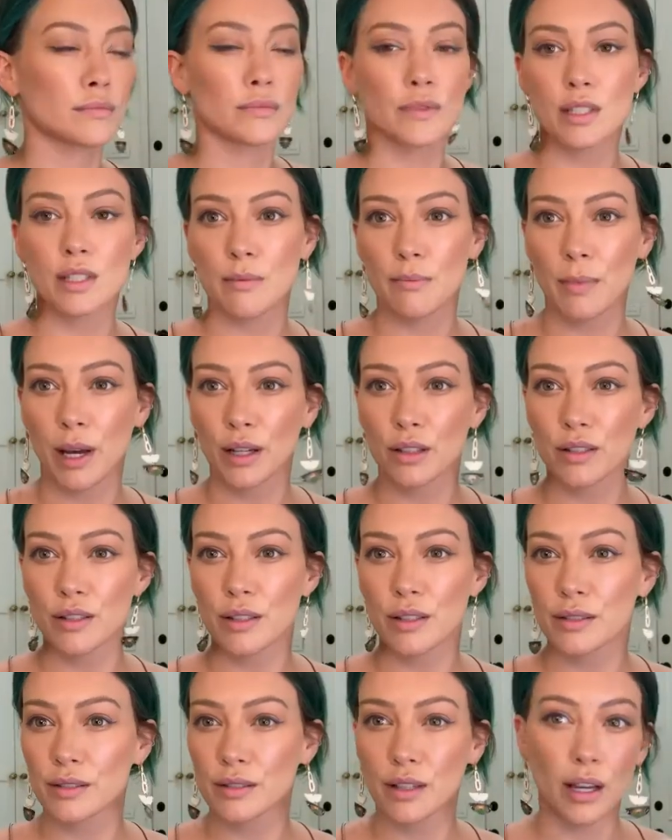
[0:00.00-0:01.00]
to match
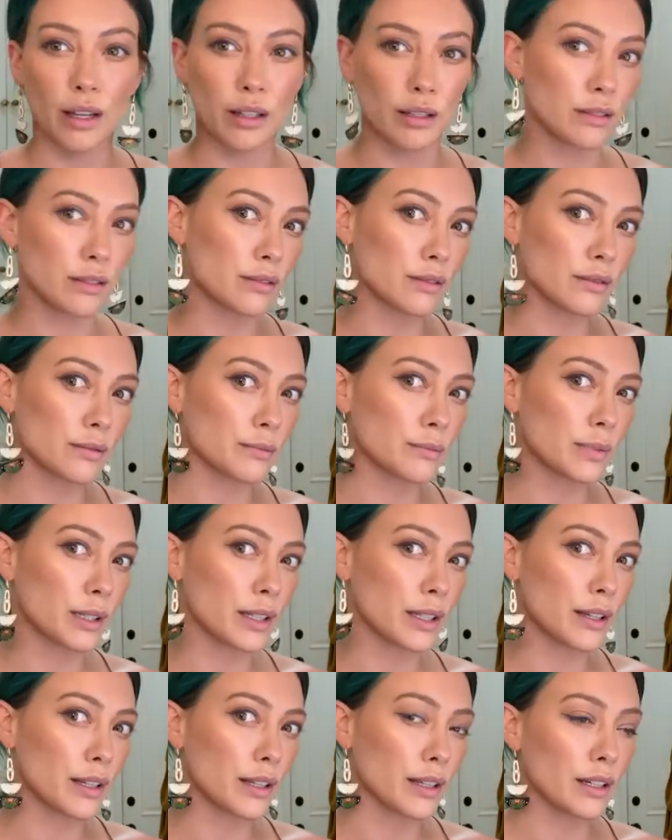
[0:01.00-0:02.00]
the sides.
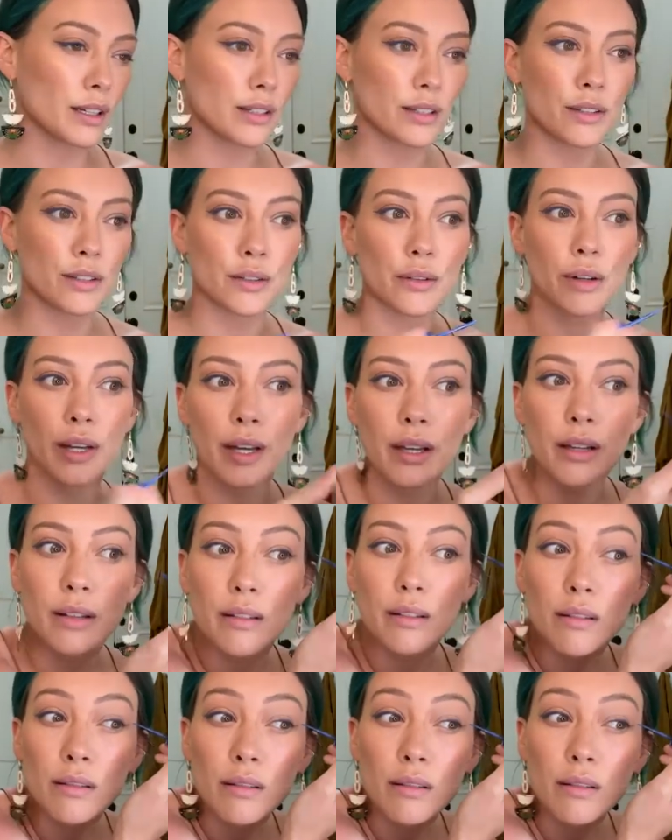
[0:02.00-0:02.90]
I think I did okay.